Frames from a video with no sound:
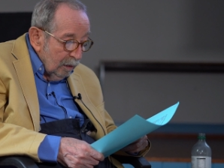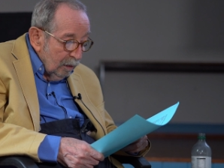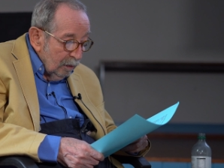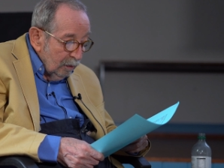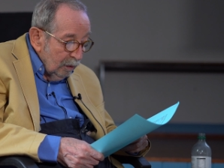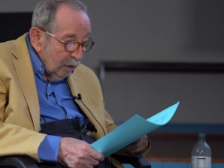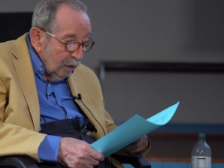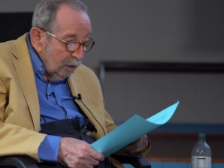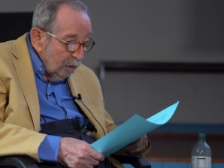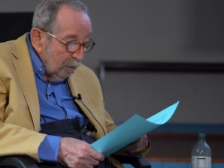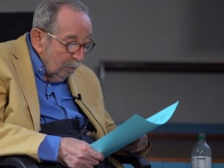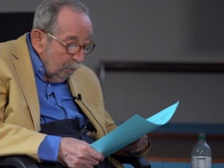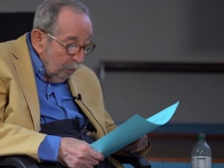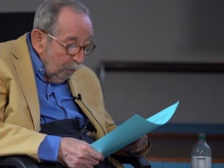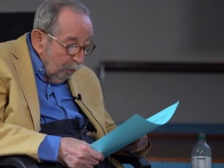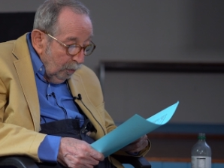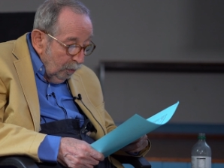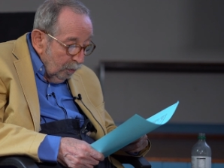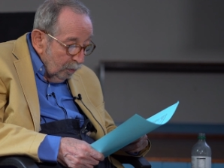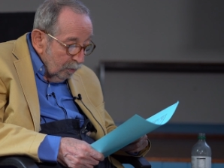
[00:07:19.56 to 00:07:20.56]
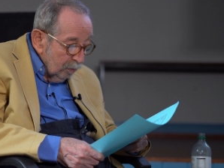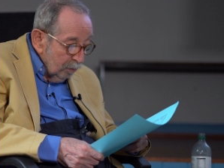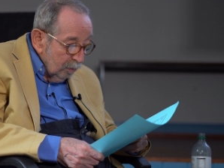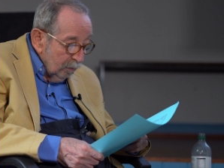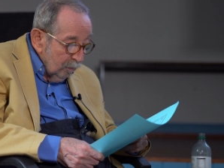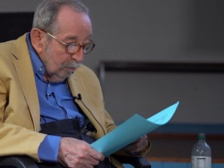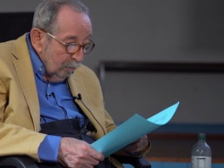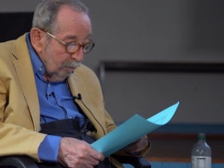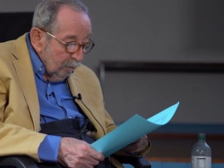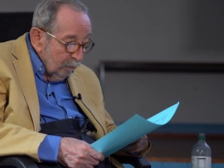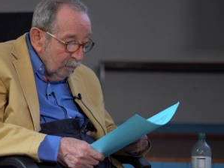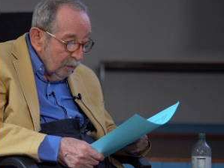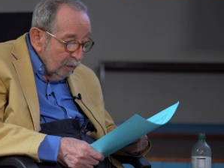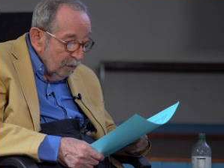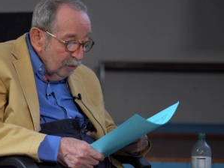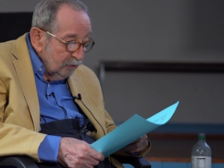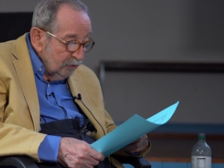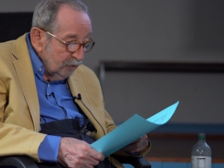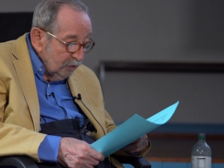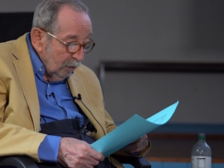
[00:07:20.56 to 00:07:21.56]
like a ball,
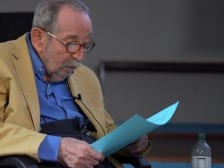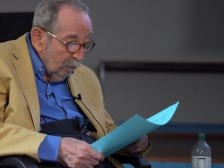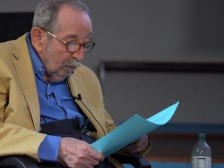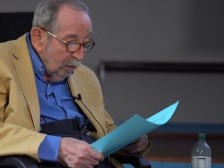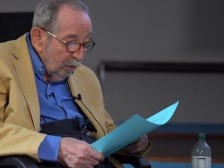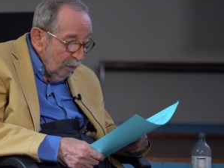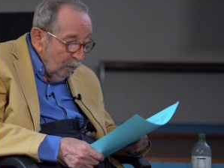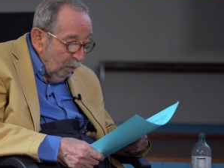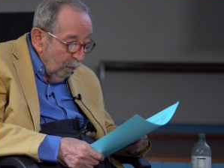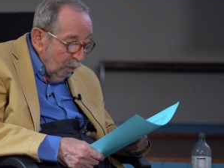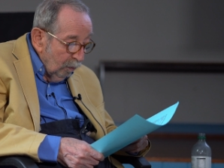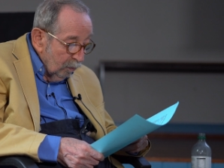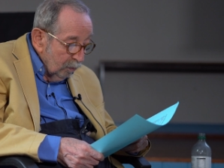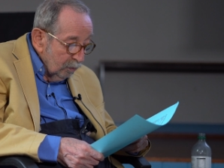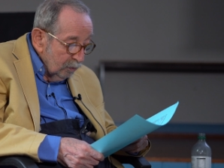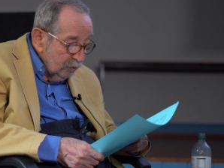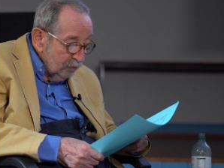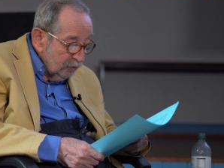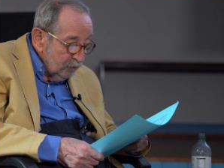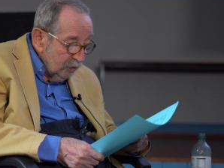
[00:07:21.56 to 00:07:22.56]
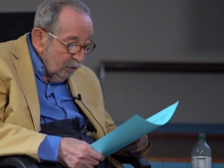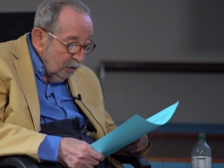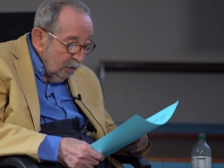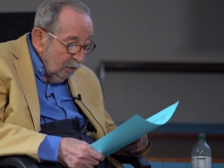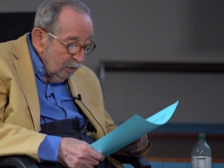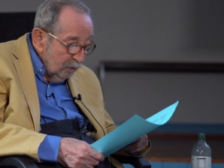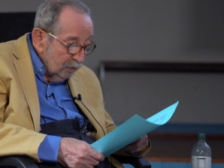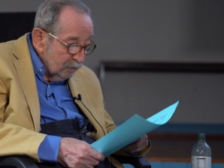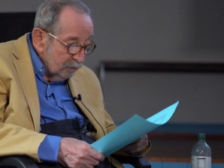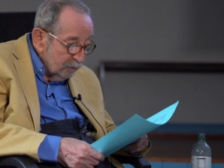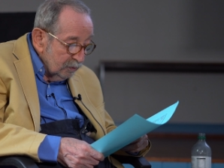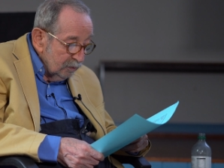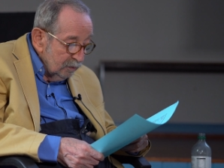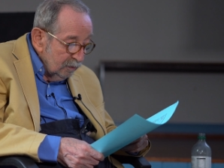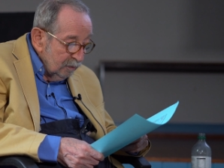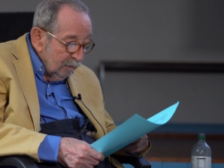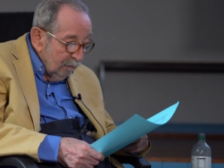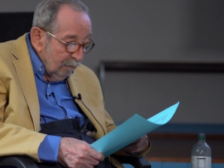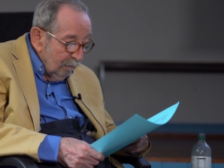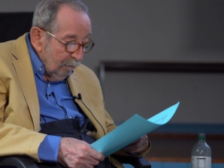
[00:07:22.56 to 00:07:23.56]
and so are all the stars.
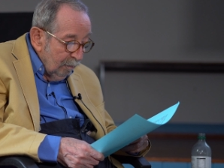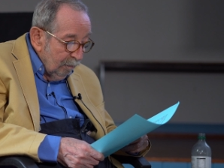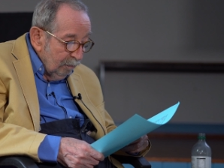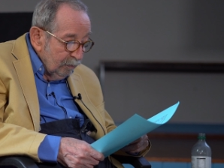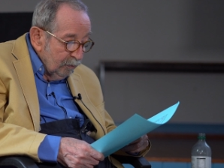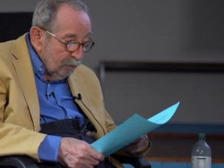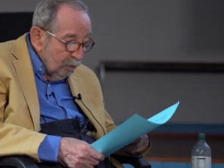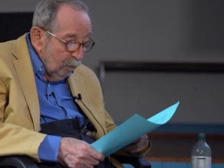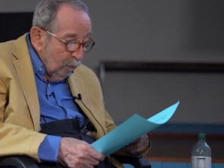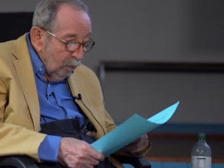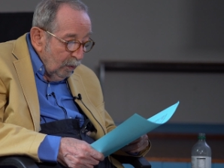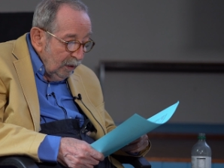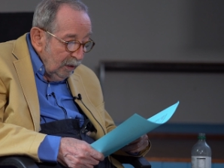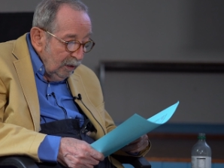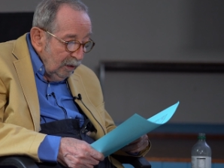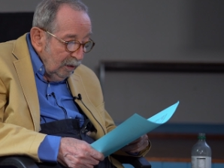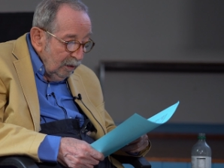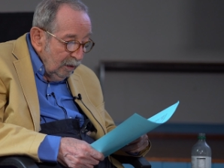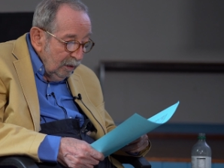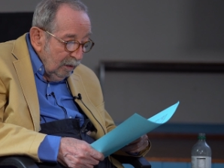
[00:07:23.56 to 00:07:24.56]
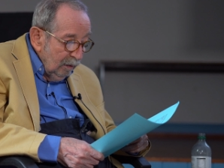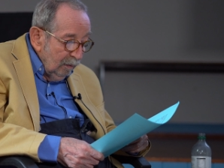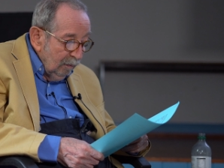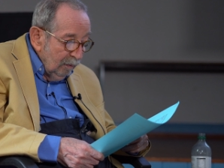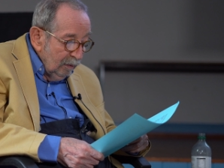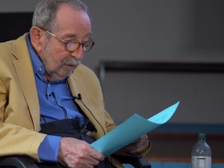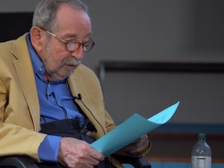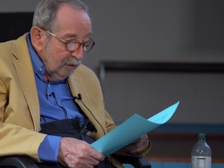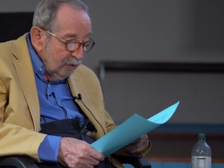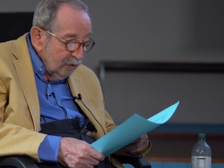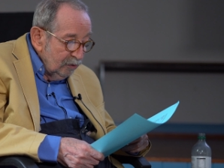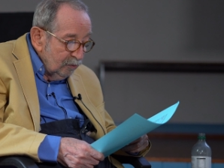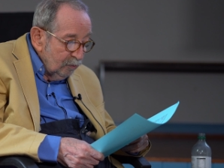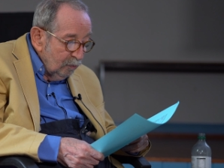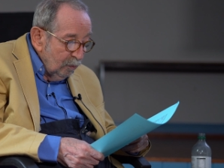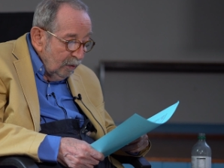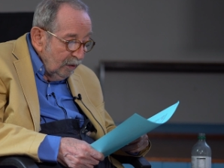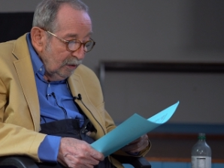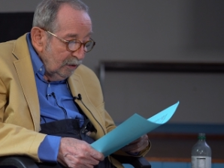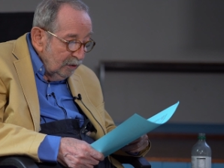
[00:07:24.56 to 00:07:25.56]
The wind in its
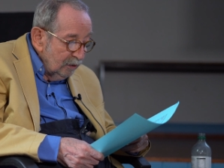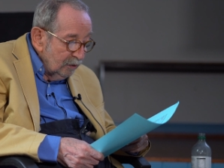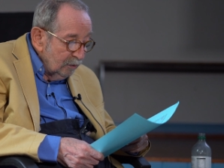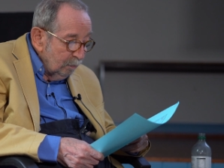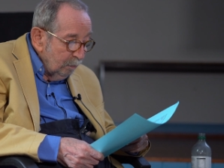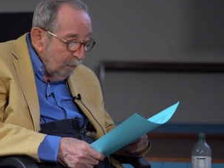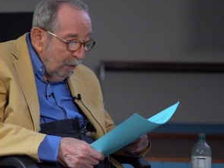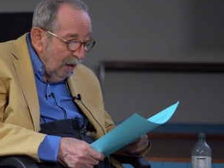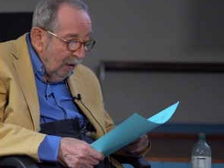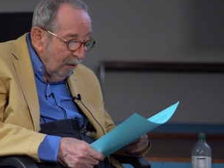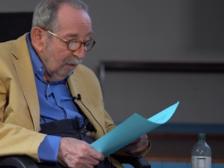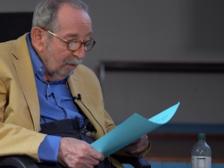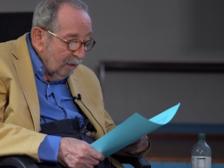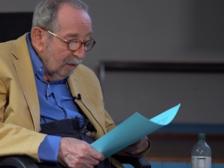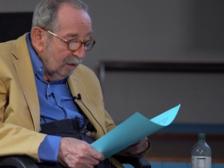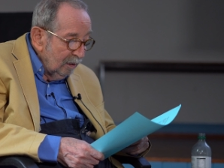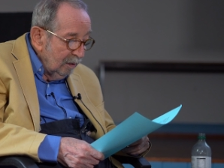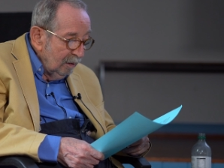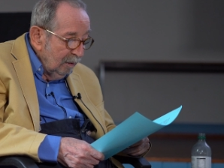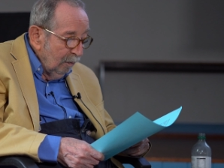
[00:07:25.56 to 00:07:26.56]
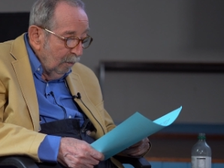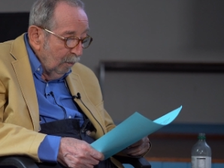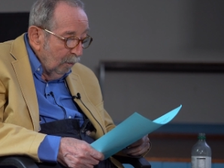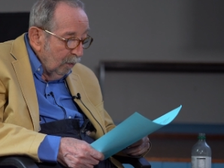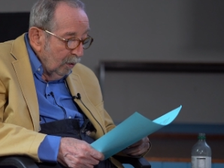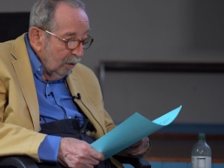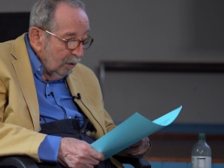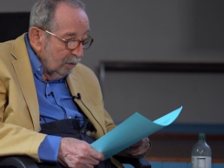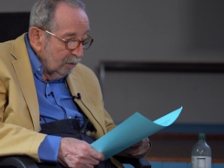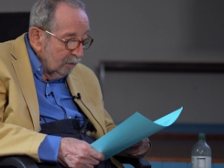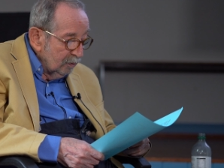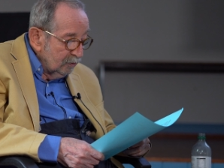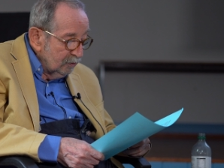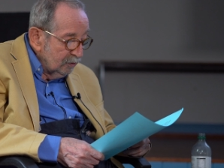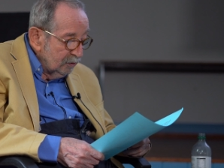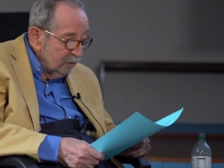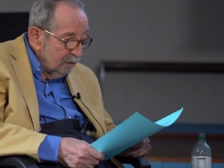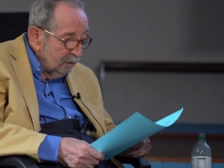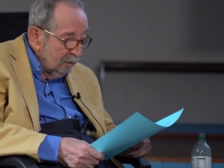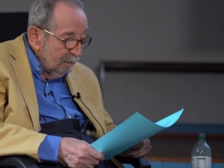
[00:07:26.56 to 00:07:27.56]
greatest power
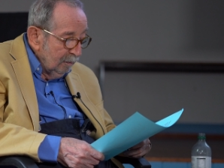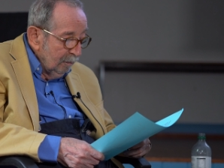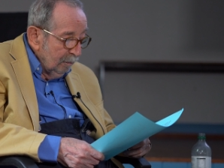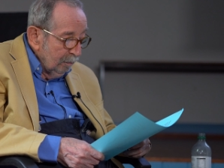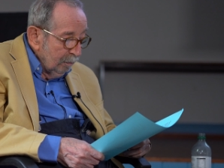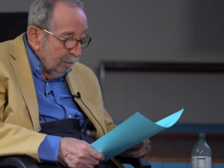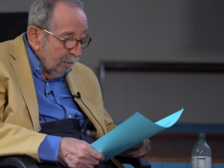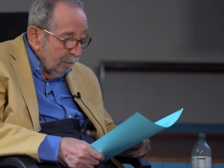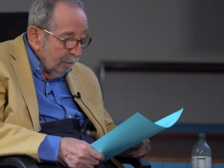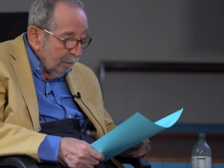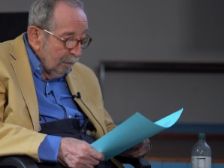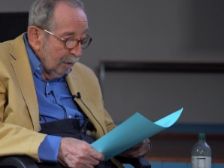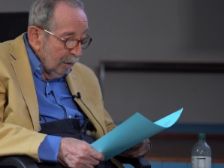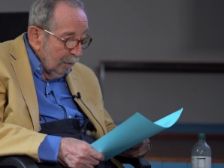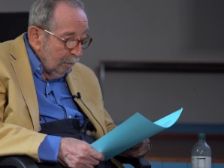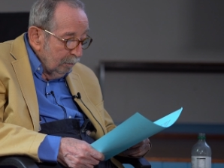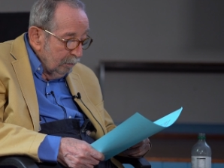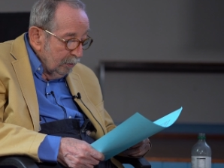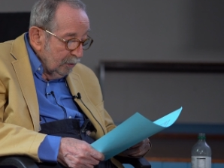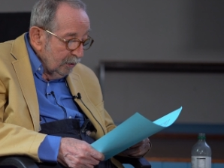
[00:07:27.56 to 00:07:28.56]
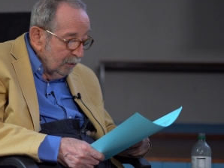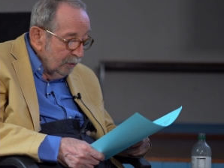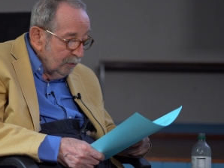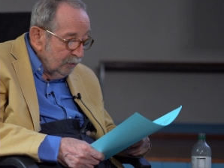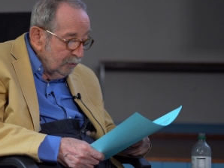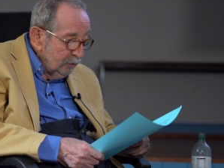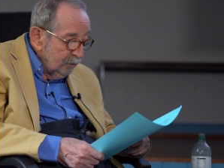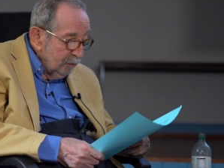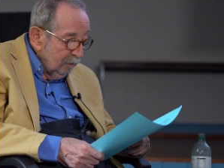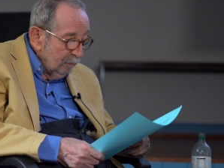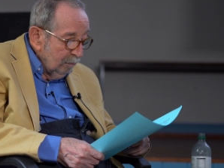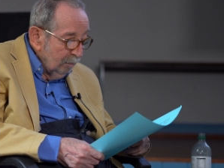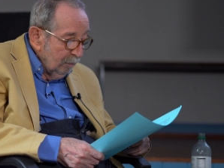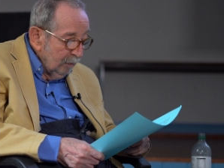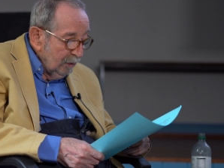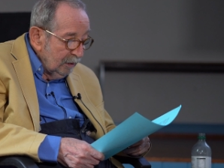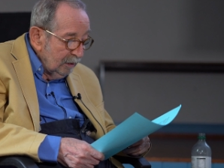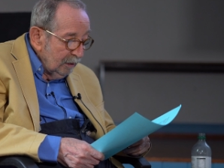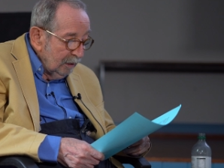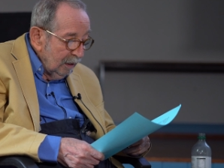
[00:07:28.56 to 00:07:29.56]
whirls. Birds
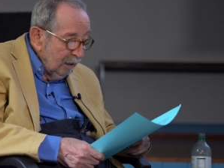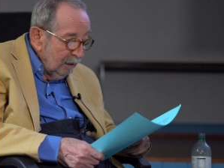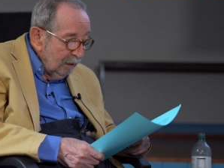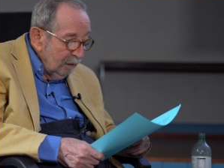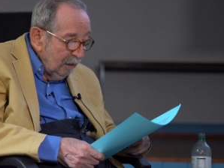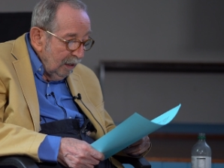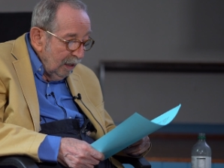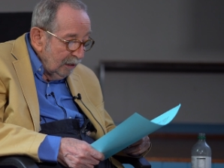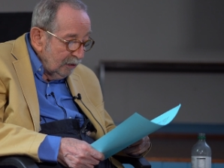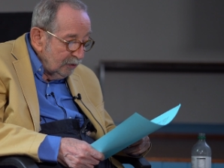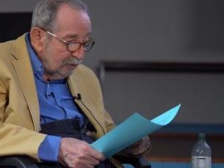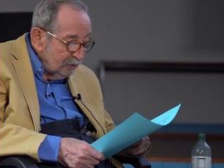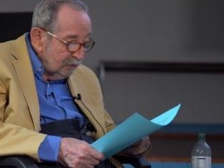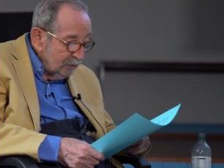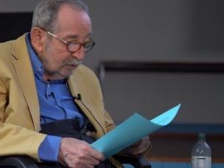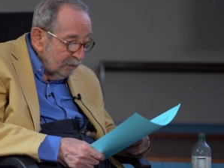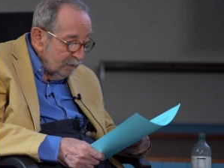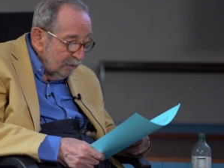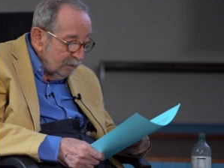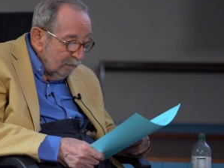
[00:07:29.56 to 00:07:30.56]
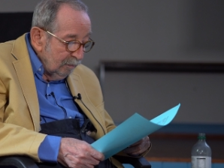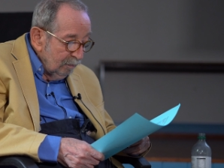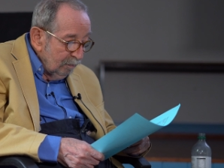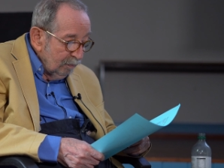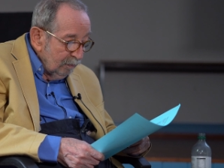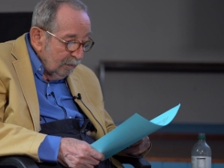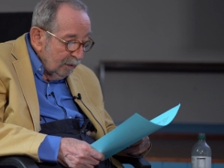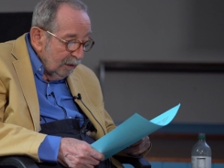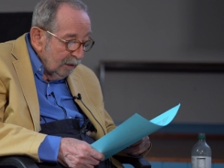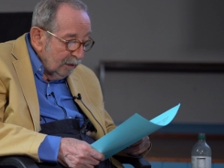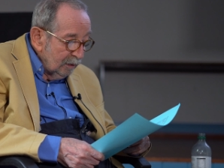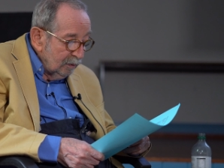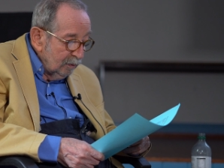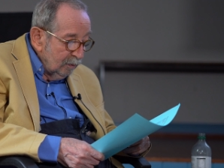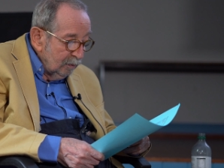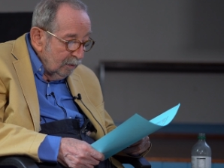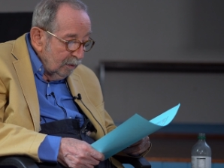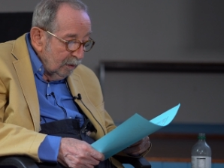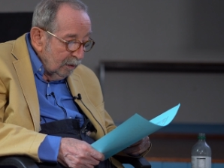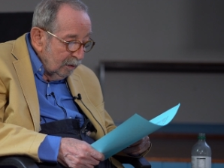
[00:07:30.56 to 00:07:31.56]
make their nest
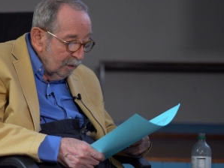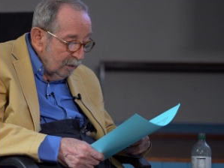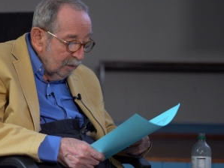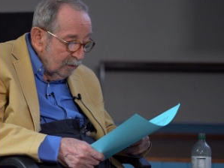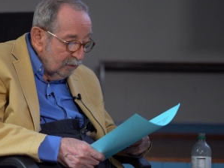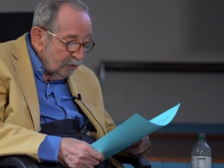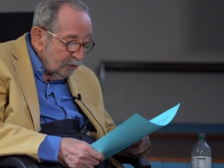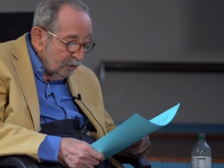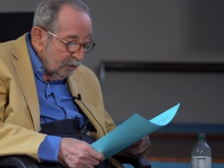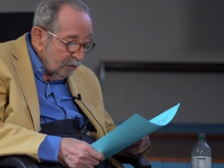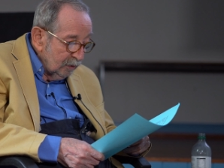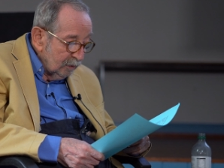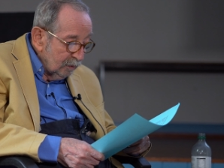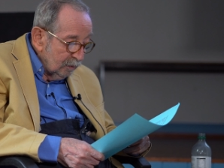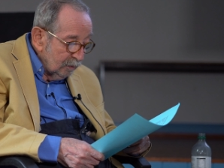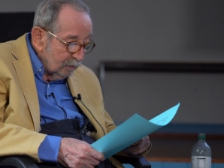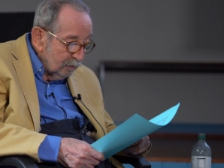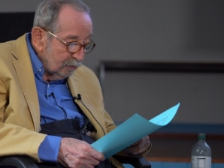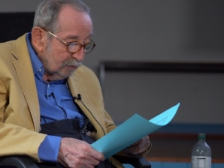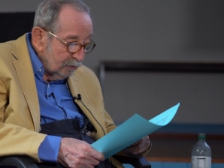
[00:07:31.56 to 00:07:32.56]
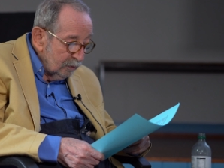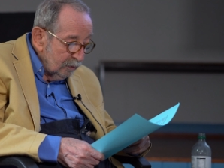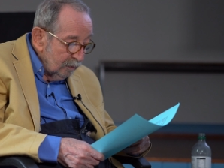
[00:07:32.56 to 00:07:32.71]
in circles,